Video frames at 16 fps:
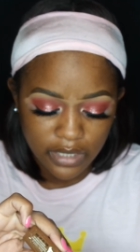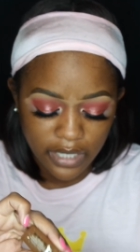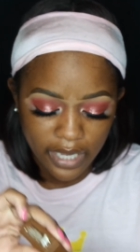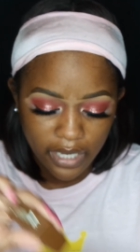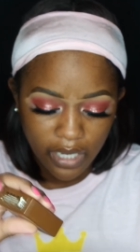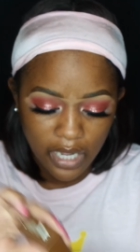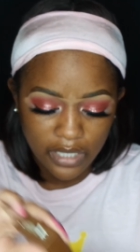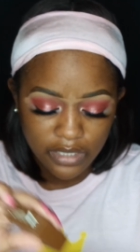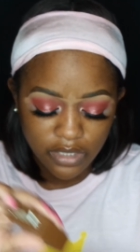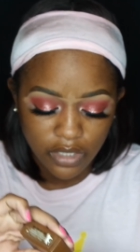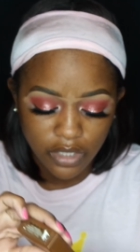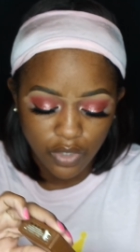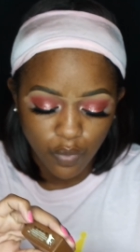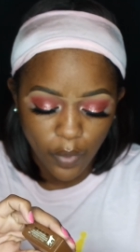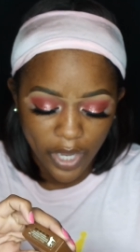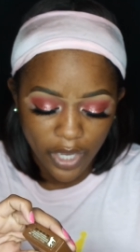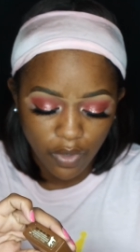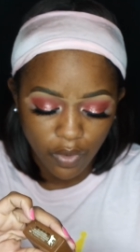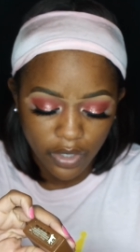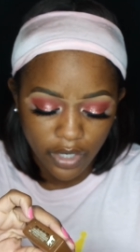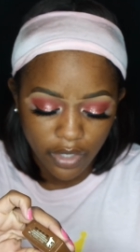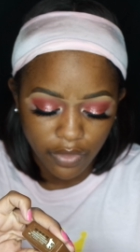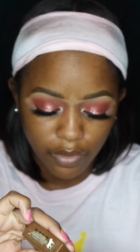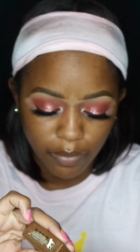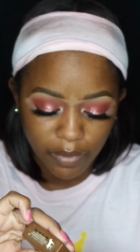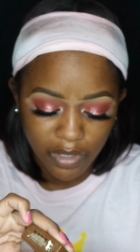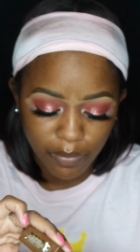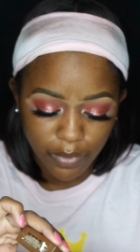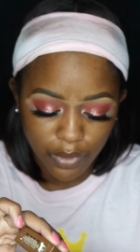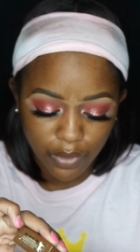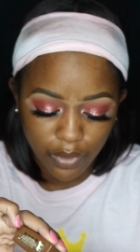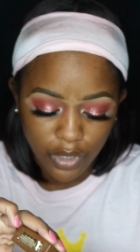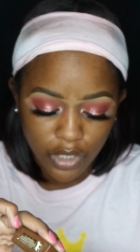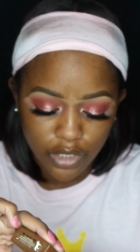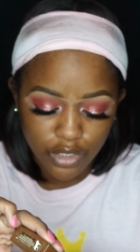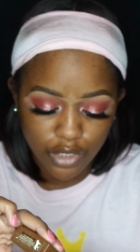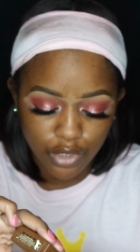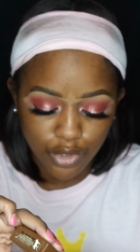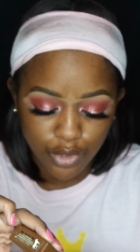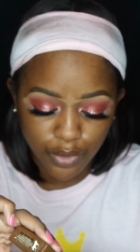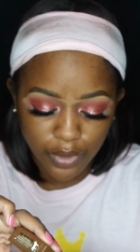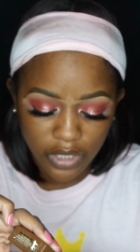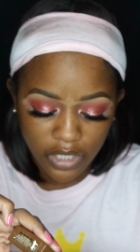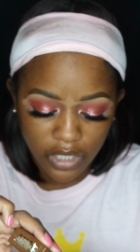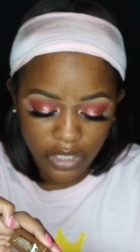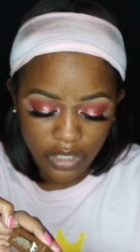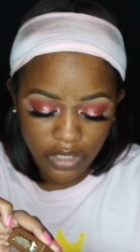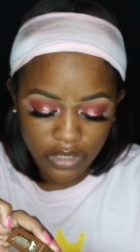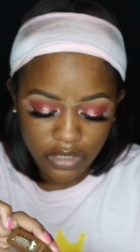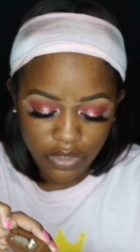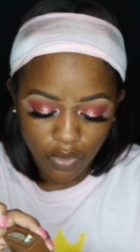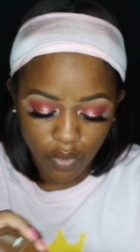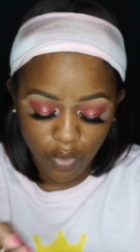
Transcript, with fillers: to like constantly wait on other people to do things,